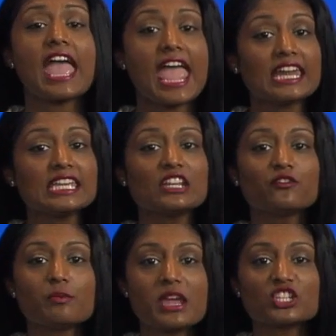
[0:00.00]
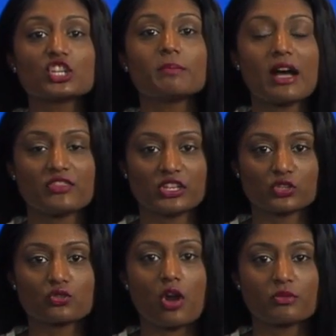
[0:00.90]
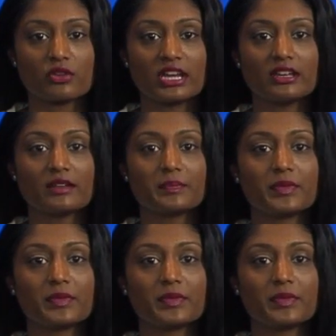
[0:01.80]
any information about this robbery.